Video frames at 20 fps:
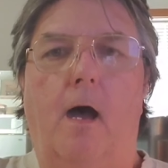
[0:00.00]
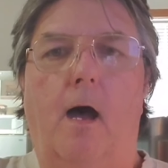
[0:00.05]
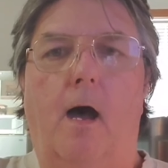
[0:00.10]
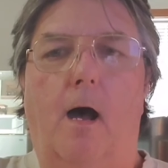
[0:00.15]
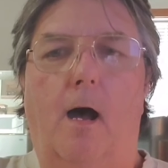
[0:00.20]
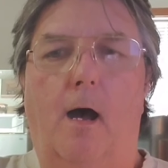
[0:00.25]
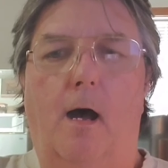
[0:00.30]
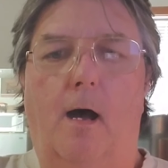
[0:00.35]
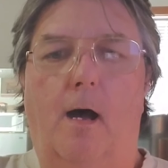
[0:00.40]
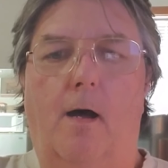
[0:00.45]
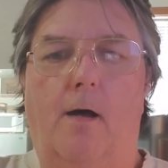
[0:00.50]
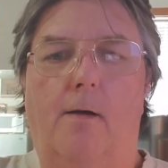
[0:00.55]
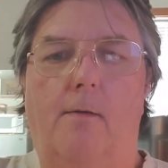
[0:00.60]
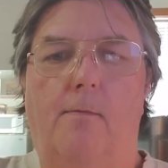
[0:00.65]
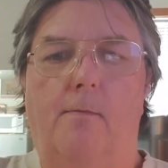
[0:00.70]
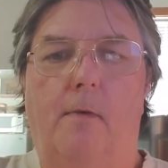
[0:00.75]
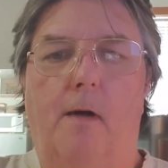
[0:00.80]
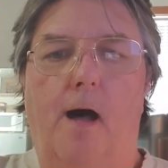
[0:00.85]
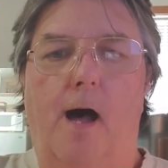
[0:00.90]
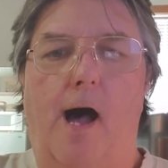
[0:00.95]
Uh,
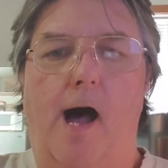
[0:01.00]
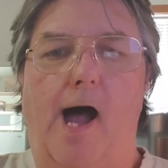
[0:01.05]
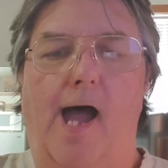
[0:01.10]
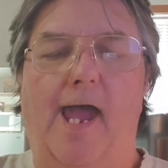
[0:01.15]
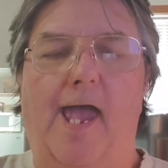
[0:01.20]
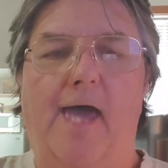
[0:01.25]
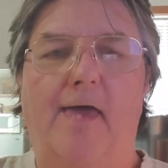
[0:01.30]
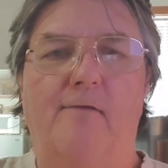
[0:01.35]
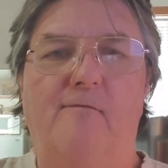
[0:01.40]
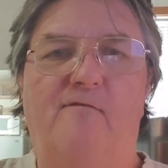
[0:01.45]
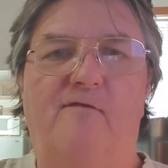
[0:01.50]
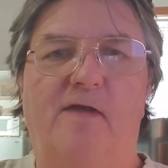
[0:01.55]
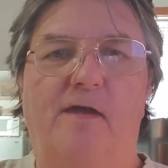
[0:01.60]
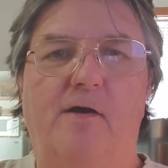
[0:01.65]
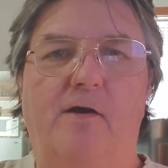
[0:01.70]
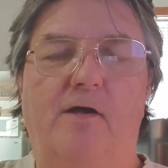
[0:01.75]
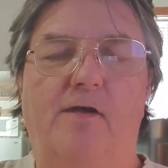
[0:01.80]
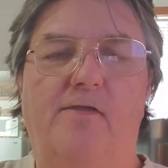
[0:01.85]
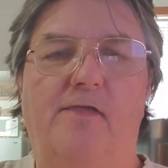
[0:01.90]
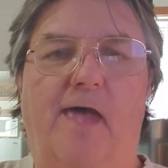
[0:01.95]
I had a
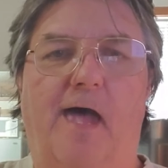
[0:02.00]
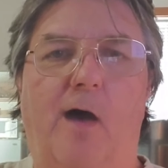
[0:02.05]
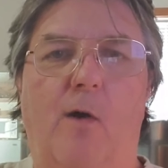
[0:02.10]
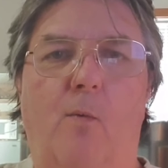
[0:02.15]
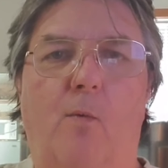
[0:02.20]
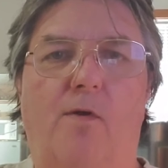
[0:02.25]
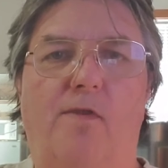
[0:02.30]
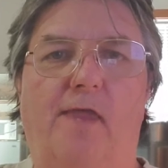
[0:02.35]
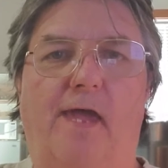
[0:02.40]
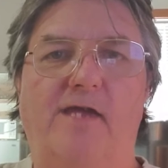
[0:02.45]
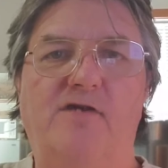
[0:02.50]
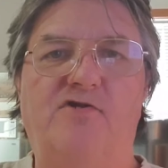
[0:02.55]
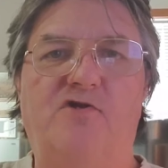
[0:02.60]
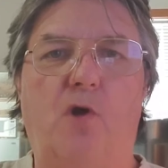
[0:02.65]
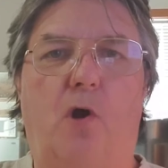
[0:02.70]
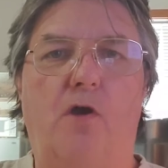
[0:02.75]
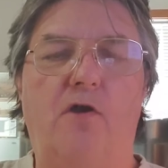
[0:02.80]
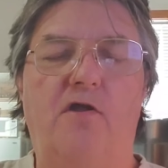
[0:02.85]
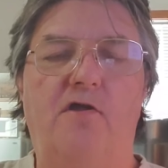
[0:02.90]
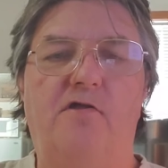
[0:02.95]
feeling that when they
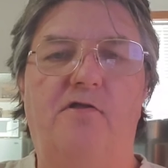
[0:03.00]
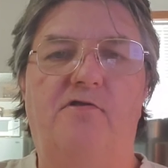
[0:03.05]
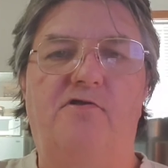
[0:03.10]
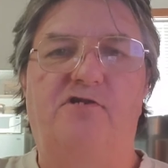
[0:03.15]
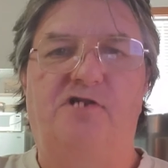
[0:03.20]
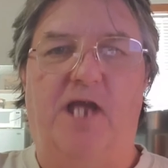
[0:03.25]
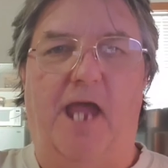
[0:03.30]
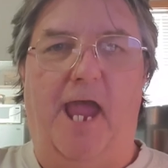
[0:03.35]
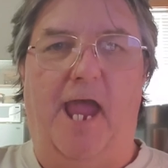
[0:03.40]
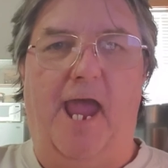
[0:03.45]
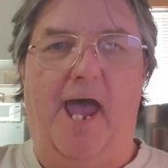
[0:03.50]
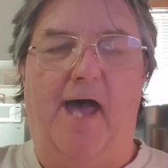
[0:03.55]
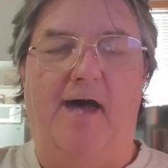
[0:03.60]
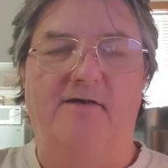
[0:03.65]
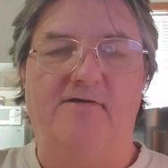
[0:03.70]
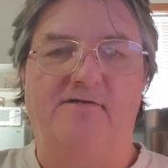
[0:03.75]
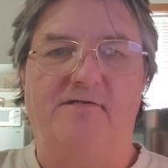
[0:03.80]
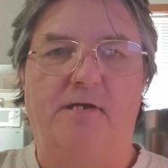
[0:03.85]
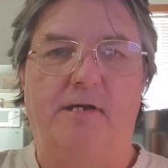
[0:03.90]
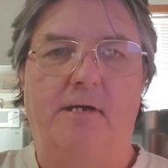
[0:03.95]
started
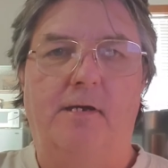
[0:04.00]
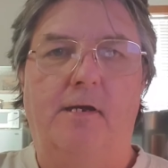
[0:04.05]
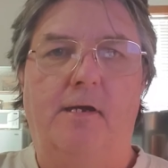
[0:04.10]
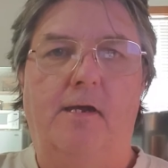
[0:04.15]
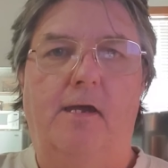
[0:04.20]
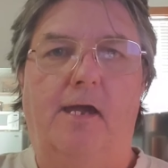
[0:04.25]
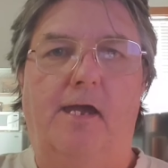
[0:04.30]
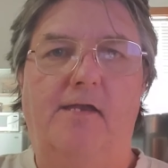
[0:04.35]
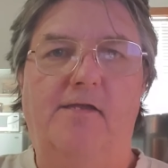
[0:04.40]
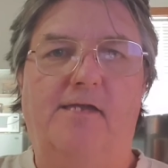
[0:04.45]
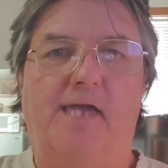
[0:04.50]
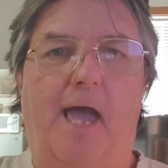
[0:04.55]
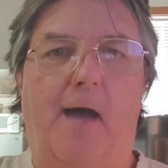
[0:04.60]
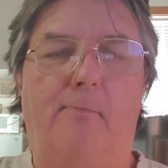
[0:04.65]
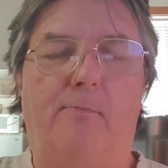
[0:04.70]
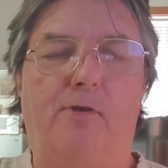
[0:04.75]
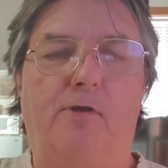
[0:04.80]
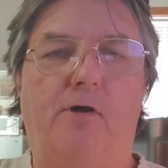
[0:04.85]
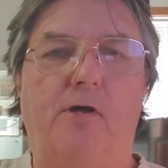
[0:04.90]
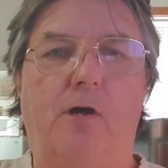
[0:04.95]
Chaz in
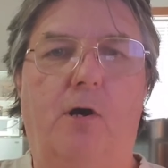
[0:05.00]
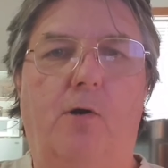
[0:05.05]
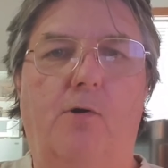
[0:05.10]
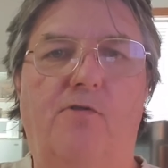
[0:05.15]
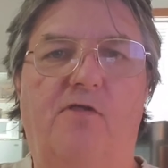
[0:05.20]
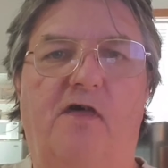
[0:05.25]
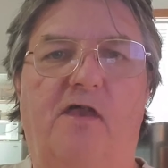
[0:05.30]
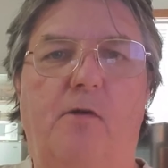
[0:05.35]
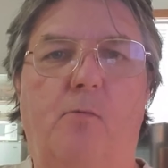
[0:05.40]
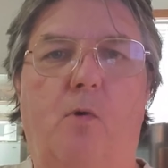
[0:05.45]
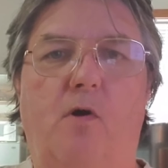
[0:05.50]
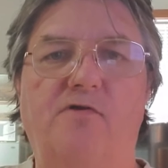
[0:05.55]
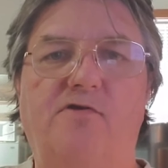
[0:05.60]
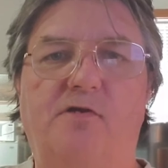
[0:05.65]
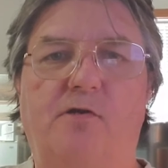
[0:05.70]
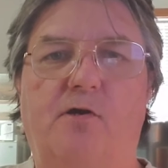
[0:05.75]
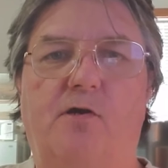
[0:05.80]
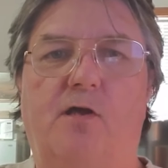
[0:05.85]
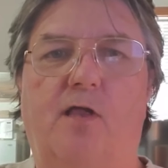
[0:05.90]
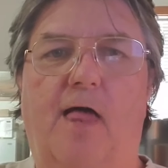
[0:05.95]
Capitol Hill, that it
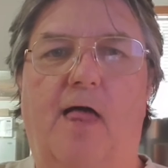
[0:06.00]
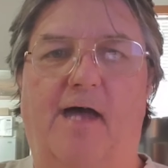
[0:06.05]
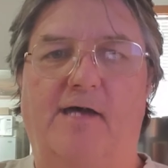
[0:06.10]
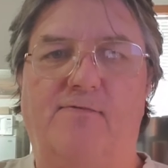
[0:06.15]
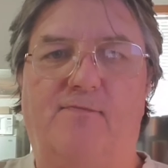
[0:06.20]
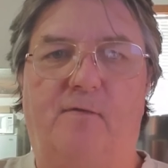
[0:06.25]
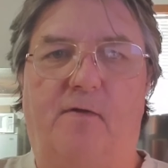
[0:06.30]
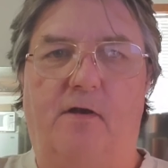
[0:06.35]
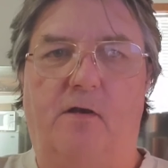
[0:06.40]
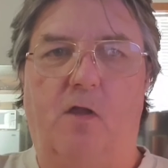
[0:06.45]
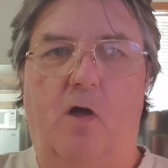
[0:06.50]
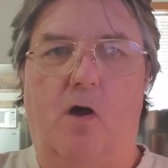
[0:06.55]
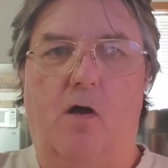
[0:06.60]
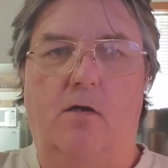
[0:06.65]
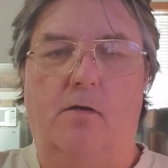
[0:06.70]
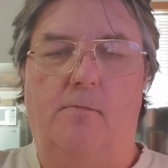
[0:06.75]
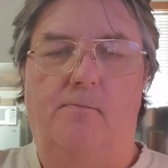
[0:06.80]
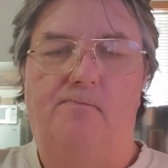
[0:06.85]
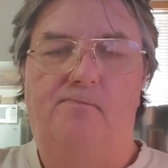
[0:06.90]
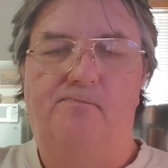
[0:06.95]
wasn't going to last very long.